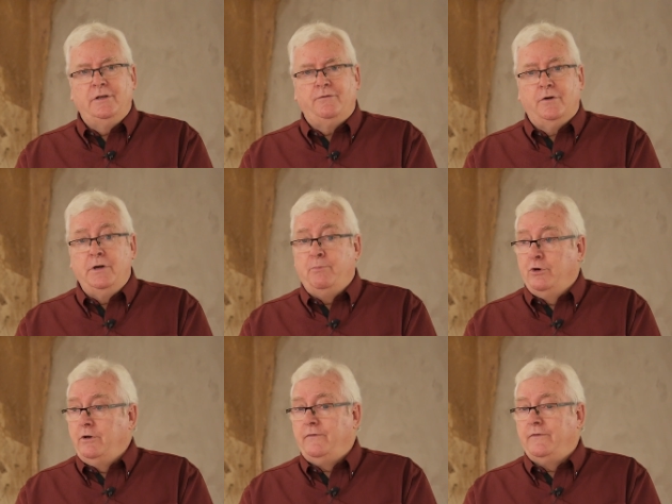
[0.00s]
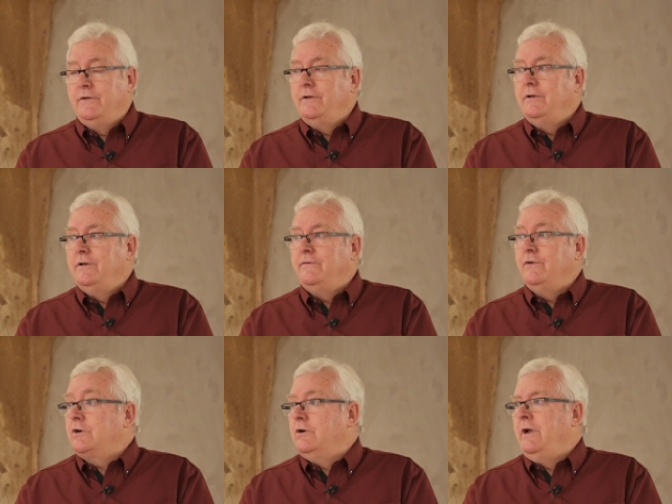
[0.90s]
for reproof,
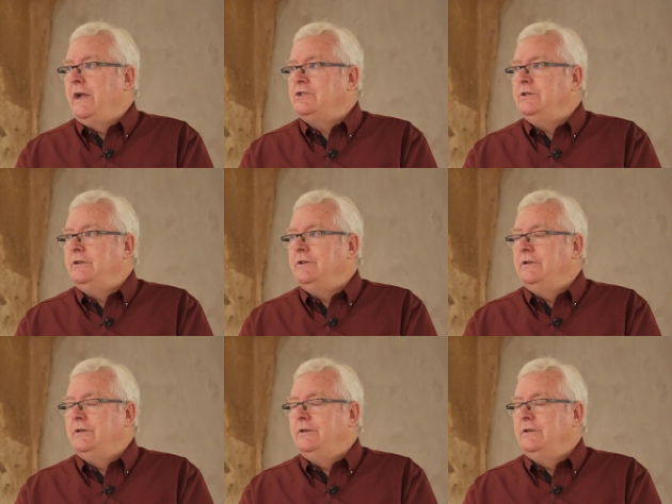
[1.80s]
for correction,